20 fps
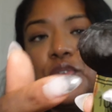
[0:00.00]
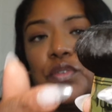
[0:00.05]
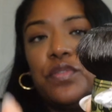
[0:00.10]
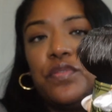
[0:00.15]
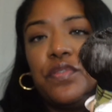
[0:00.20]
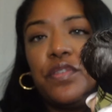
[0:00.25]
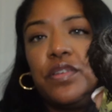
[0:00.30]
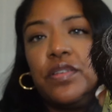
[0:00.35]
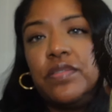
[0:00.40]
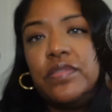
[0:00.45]

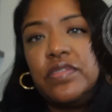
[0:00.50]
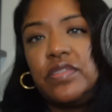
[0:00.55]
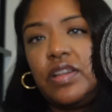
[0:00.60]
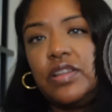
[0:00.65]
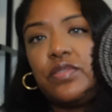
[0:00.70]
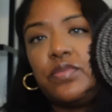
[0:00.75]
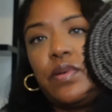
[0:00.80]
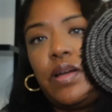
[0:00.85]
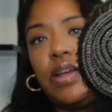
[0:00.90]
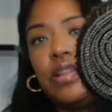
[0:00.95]
over, so
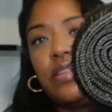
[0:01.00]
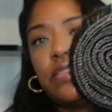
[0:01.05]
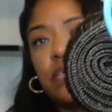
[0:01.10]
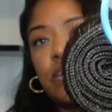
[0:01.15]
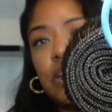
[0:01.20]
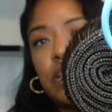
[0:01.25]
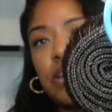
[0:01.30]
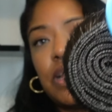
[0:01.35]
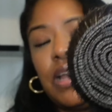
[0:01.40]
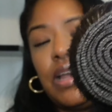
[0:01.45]
that's why it looks
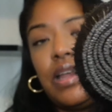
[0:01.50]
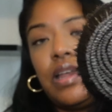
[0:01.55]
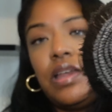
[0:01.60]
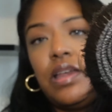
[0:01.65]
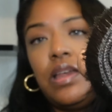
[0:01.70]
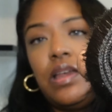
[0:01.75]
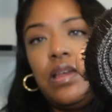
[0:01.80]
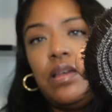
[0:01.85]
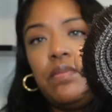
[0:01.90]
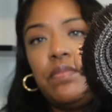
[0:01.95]
like that.
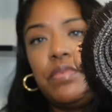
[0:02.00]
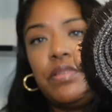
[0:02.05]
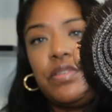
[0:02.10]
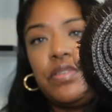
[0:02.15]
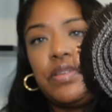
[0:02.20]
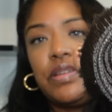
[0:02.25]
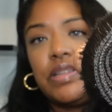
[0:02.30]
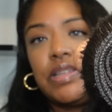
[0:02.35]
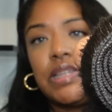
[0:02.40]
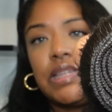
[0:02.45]
But
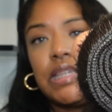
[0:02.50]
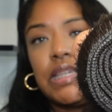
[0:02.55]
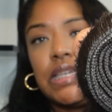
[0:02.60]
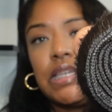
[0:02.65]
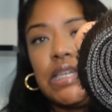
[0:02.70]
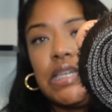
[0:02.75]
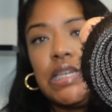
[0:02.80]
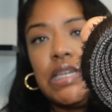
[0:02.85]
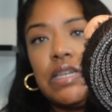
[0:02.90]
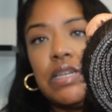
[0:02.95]
you can
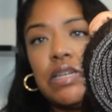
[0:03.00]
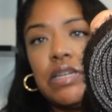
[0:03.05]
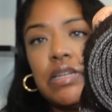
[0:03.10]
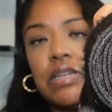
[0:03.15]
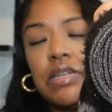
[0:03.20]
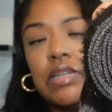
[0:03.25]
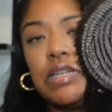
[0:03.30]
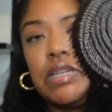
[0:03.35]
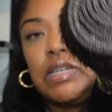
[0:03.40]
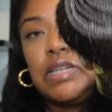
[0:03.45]
see,
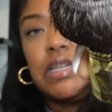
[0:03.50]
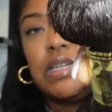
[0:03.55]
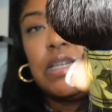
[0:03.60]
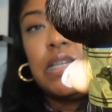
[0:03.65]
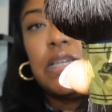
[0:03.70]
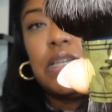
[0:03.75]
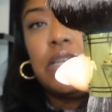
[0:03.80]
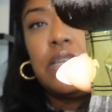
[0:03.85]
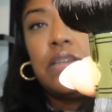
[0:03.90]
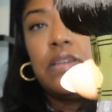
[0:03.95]

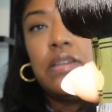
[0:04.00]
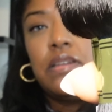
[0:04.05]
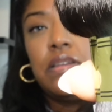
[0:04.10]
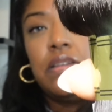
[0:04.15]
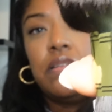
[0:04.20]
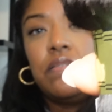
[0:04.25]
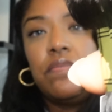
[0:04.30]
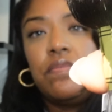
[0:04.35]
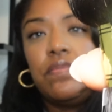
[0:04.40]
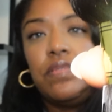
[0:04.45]

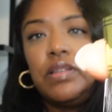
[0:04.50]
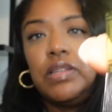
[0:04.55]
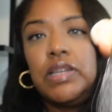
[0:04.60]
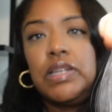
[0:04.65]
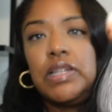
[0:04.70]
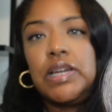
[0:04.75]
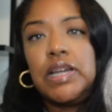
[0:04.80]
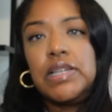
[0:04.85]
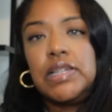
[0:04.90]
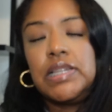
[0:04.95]
really
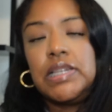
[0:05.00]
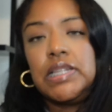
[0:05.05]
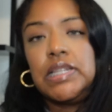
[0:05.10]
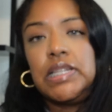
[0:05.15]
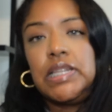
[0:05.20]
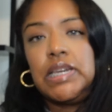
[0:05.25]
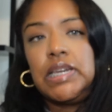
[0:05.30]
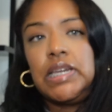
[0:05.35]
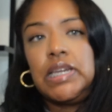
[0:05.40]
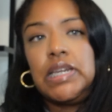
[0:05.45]
nice and
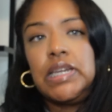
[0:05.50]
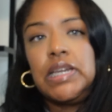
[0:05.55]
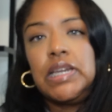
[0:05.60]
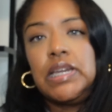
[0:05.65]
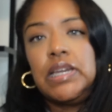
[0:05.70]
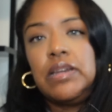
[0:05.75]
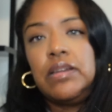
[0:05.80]
neat,